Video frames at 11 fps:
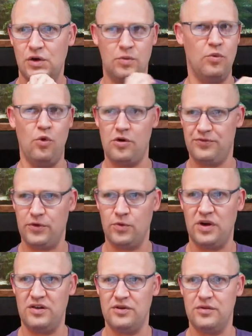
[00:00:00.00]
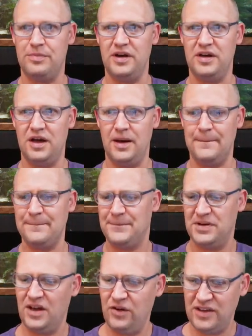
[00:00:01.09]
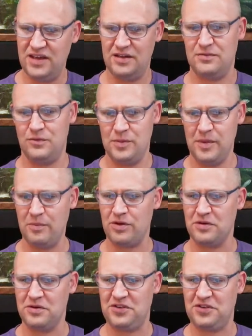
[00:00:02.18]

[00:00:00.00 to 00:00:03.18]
or more for whatever, but now I can't remember,